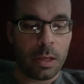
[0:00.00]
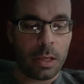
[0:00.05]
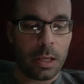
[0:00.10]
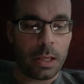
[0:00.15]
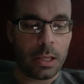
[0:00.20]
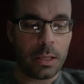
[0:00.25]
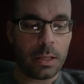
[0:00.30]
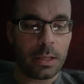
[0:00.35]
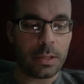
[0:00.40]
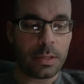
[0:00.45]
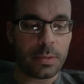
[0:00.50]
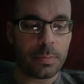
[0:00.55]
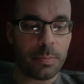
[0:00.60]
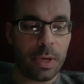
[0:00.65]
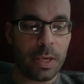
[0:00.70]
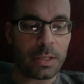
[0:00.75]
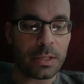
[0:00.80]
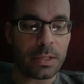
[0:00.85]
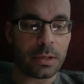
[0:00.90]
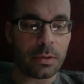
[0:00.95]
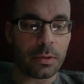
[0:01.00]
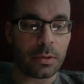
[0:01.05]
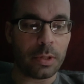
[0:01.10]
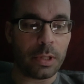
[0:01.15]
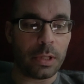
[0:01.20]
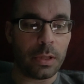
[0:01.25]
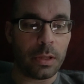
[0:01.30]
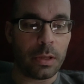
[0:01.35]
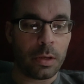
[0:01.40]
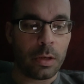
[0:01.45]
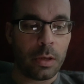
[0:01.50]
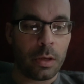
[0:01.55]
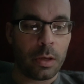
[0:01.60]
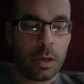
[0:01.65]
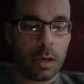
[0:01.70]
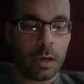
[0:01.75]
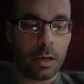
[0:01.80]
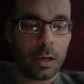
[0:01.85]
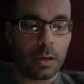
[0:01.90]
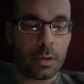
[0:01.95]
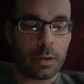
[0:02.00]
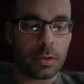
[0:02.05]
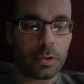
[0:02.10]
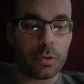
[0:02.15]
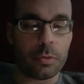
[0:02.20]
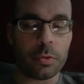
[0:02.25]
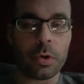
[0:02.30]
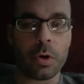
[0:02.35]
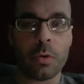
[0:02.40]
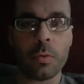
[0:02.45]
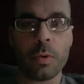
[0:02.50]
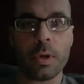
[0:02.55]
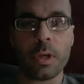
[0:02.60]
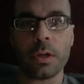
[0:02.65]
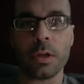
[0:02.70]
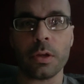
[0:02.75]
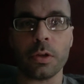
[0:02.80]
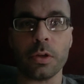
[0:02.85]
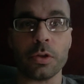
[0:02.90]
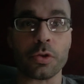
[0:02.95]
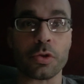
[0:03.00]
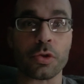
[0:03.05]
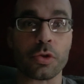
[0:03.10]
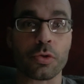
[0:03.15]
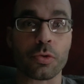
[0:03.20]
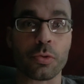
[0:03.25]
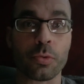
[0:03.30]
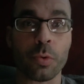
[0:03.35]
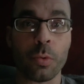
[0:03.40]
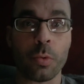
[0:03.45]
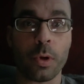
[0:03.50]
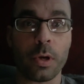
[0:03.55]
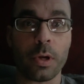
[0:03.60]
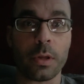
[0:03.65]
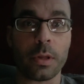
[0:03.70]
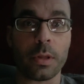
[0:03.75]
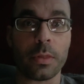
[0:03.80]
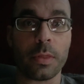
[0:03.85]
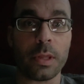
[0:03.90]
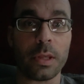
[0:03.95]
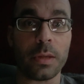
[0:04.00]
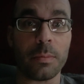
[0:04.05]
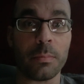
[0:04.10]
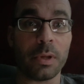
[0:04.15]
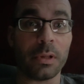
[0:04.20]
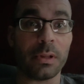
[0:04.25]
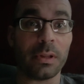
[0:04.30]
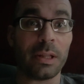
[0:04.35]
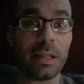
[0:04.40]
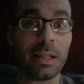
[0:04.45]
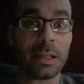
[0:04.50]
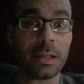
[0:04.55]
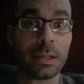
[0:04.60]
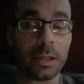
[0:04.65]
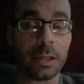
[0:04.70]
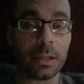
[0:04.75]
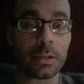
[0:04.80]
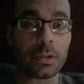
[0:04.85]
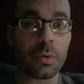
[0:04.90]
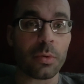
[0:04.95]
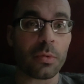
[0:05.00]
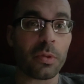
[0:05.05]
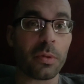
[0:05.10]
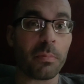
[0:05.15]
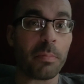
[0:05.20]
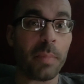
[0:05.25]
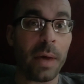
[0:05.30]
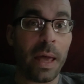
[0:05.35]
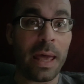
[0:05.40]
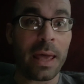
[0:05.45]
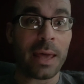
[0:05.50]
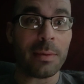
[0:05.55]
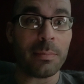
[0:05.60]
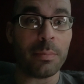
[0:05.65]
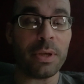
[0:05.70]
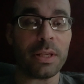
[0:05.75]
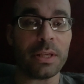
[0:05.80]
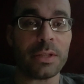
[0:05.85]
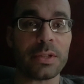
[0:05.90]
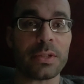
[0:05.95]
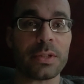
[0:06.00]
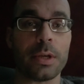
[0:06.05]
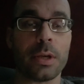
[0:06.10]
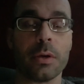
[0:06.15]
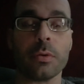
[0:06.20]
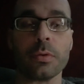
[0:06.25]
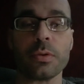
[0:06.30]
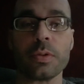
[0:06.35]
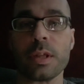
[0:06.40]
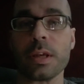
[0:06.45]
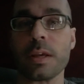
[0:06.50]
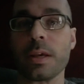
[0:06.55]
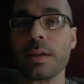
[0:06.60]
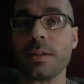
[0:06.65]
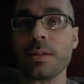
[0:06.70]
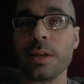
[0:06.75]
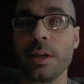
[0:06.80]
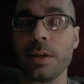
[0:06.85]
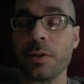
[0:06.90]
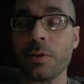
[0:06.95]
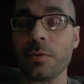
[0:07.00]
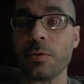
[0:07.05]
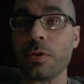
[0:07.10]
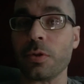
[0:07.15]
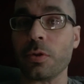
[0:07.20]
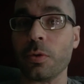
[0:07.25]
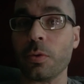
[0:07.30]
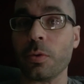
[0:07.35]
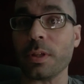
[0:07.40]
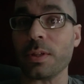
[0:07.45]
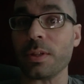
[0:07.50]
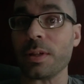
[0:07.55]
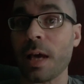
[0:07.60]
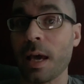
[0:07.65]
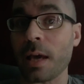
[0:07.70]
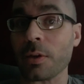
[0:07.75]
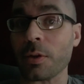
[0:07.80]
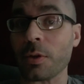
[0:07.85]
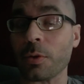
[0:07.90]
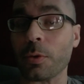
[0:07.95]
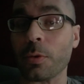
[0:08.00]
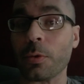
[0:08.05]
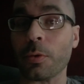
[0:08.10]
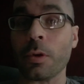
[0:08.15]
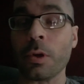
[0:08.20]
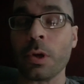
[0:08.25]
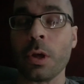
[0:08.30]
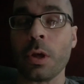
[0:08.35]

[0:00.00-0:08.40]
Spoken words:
is basically to go in and destroy the malignant or the bad B cells that continue to attack your